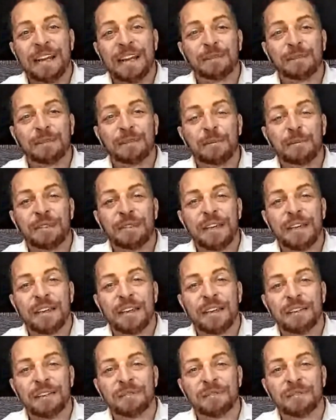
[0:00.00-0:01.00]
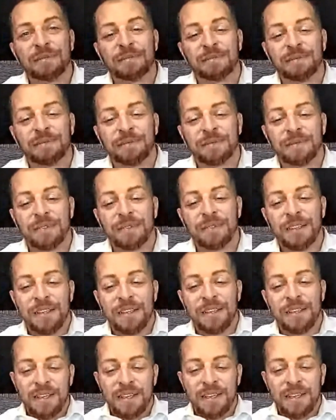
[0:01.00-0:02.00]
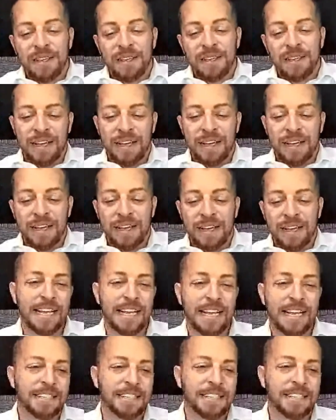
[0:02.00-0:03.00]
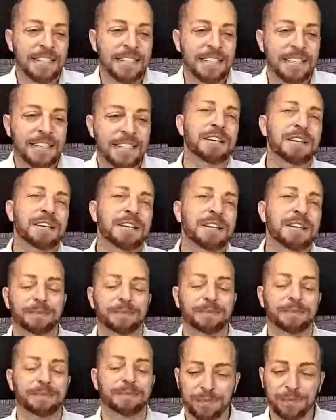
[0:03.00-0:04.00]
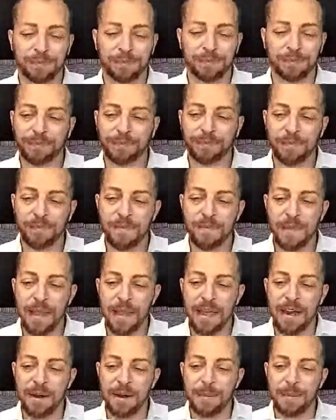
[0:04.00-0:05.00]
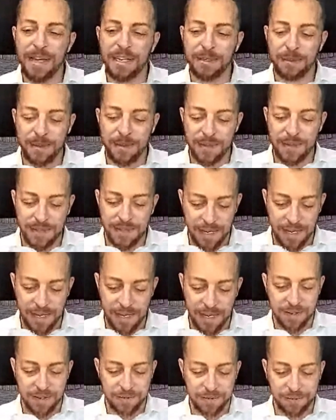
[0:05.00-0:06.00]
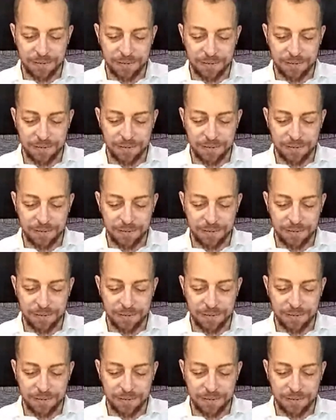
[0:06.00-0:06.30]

but it gets people thinking. It sets the stage and it makes me think